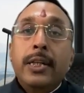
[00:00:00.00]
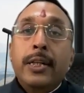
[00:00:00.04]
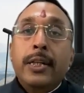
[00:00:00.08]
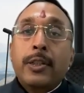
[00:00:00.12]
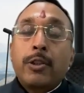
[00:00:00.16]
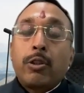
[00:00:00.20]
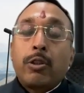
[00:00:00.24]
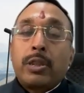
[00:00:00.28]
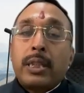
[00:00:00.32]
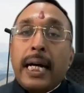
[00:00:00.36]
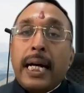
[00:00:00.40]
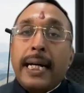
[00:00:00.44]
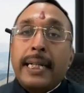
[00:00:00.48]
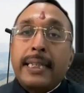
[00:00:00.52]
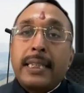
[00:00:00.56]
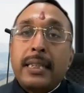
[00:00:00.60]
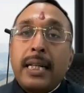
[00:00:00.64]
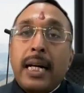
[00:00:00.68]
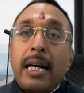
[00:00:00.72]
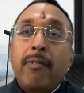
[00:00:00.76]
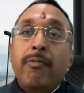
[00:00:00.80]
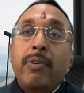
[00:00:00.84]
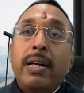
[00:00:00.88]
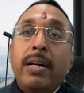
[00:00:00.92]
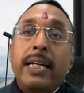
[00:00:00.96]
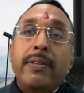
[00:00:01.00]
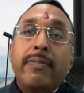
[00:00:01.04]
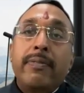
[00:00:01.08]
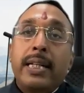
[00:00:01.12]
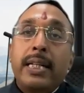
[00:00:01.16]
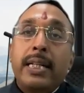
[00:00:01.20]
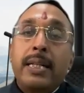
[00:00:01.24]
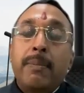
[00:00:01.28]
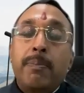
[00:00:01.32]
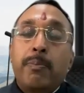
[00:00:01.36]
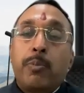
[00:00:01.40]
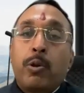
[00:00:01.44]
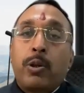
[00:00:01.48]
So that's a very,
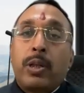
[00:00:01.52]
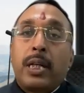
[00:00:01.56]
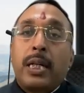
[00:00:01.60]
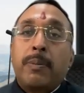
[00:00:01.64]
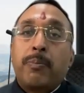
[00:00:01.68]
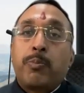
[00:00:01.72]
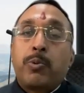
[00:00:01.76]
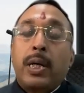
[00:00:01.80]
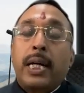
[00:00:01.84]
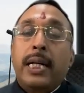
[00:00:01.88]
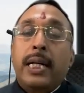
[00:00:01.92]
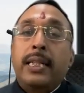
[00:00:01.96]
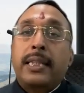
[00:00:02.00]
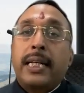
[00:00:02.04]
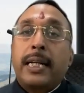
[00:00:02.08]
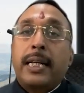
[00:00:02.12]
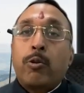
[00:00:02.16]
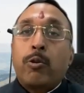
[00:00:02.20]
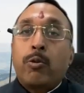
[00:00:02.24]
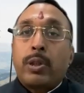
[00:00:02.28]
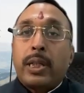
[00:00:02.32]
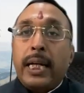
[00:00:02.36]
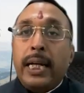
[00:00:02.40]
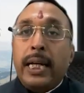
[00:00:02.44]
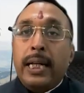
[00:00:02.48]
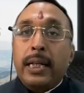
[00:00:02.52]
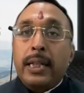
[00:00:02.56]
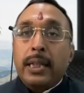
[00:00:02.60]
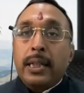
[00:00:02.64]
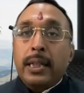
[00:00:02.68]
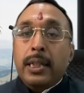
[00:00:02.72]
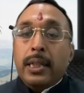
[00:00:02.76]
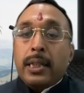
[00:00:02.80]
very important point that, okay,